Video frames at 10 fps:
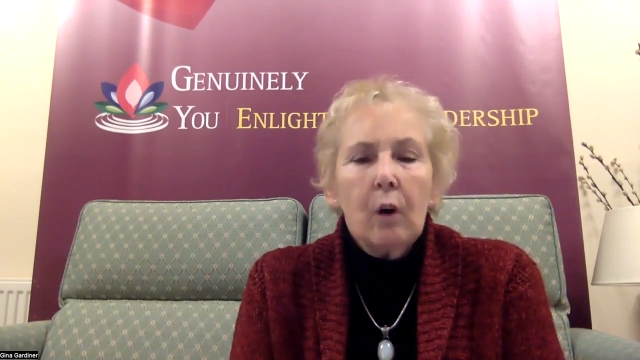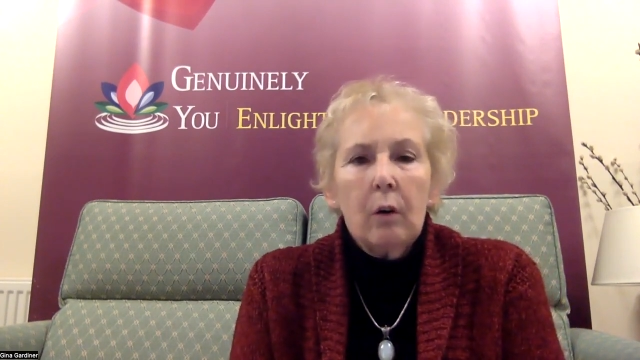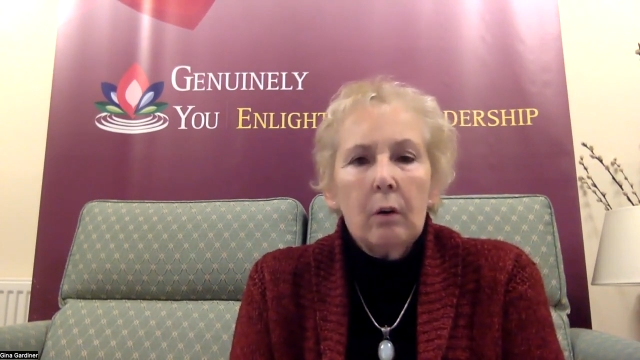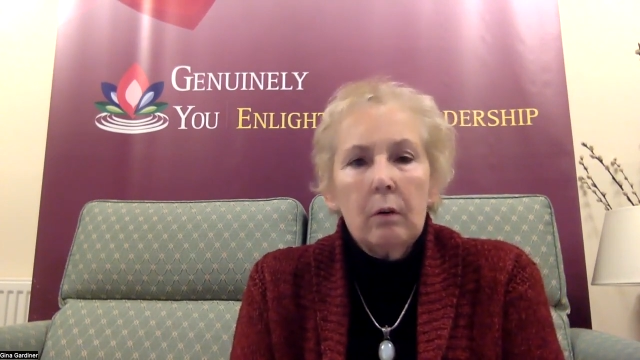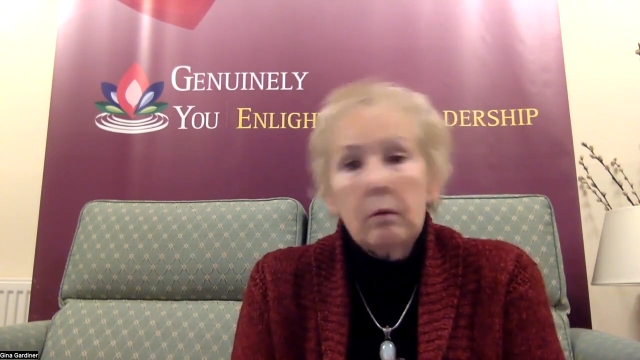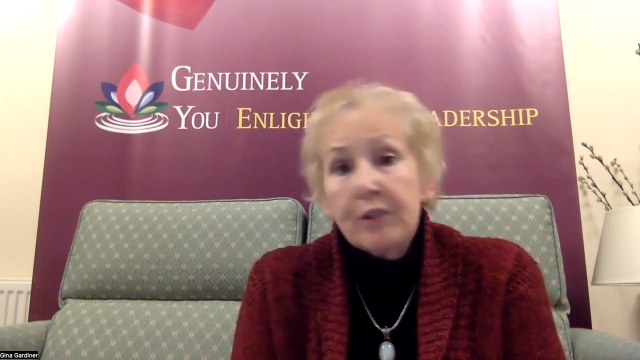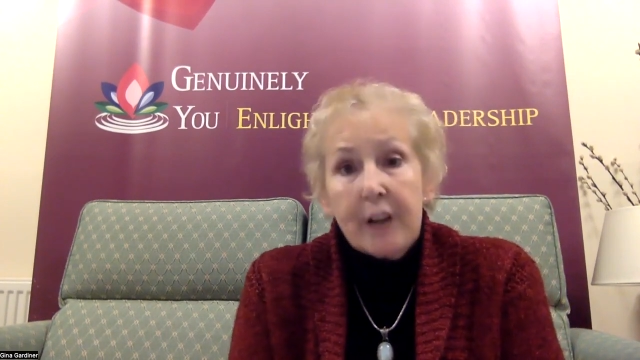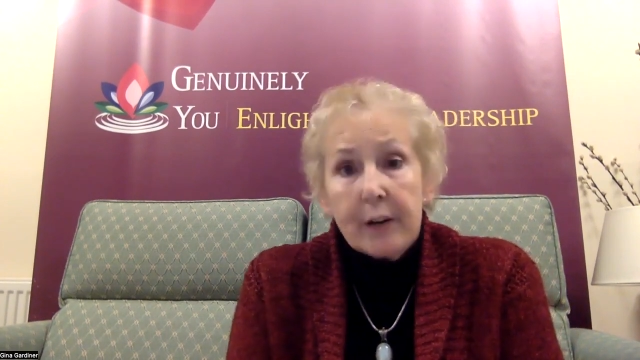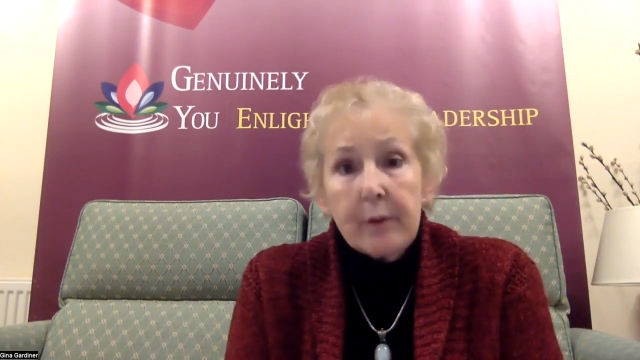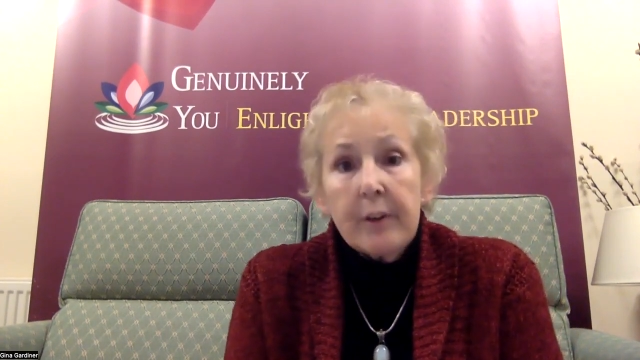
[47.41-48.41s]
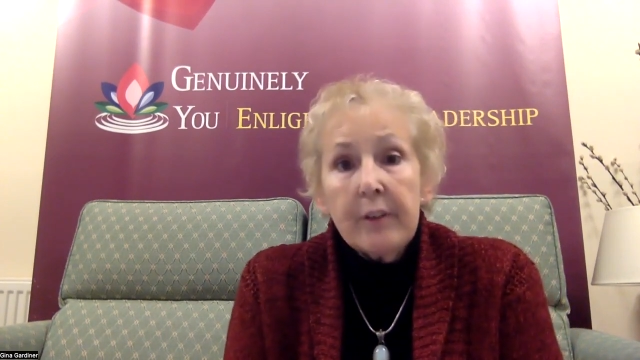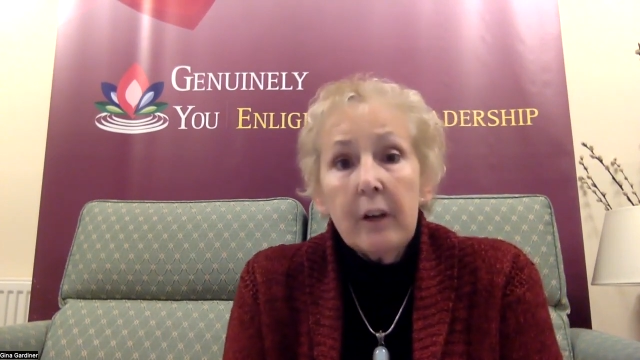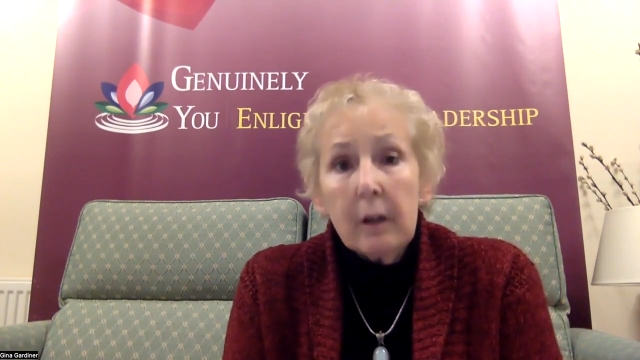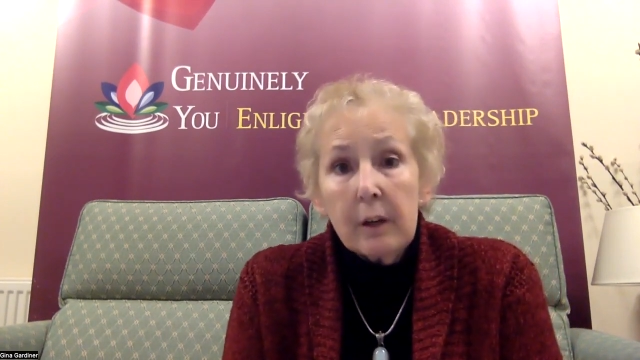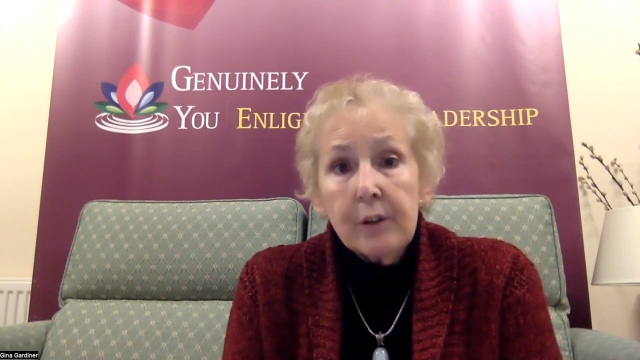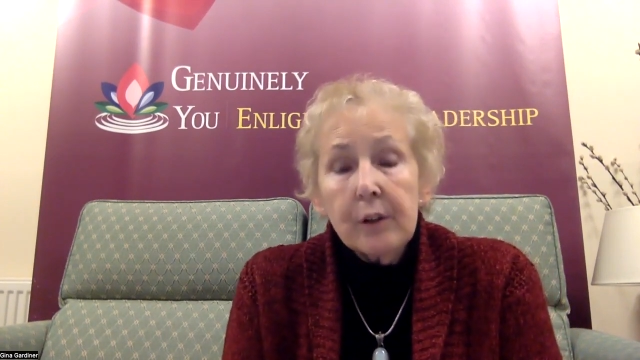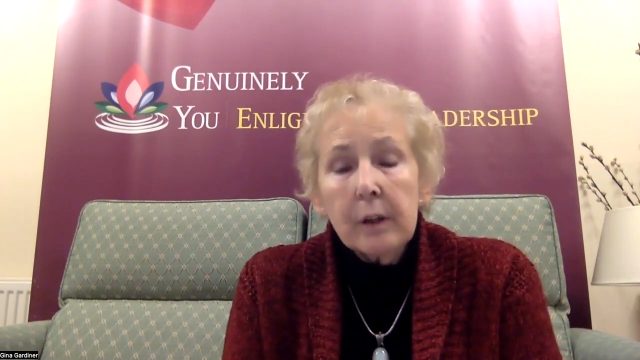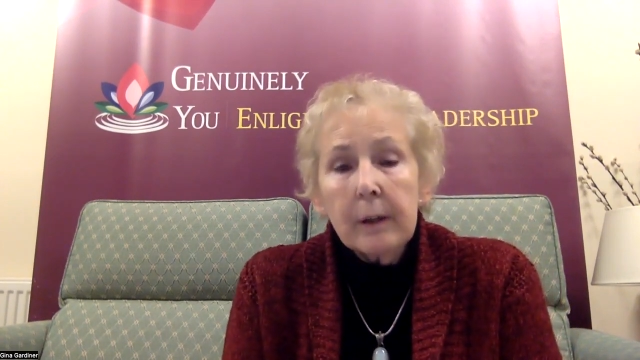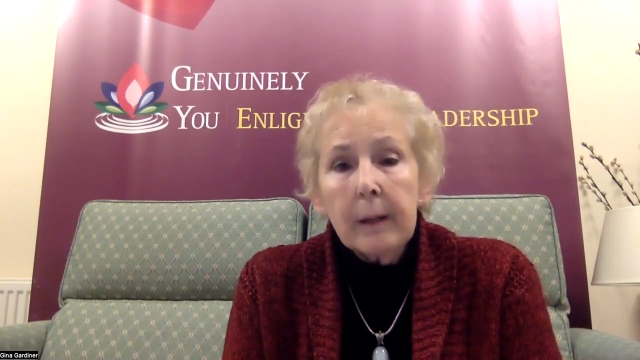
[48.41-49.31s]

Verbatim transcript: on January the 1st?